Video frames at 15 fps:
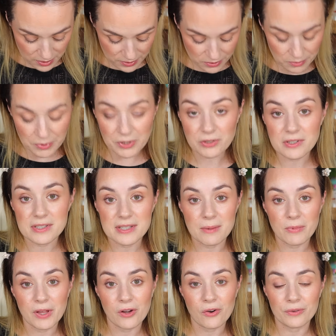So I'm going to do the
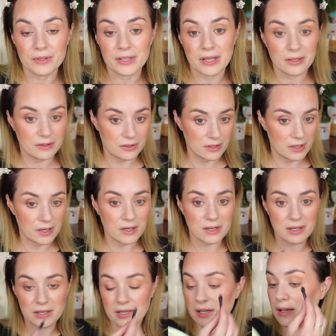same thing on the other
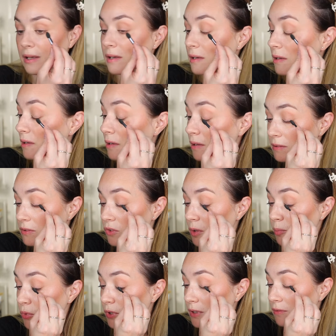eye. So I
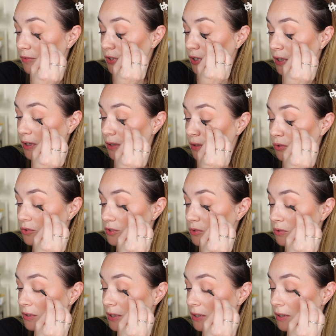put it very close
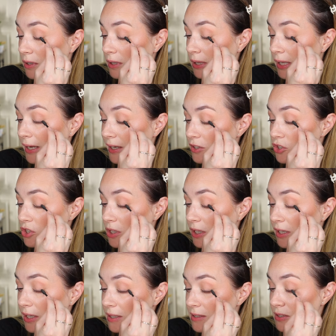to the lash
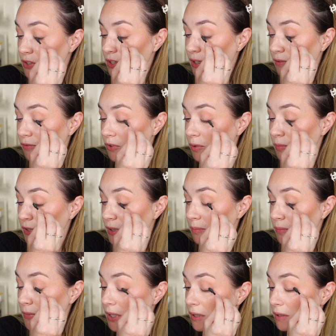line starting from the
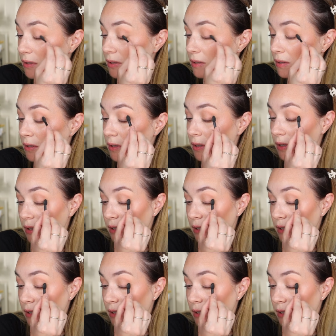middle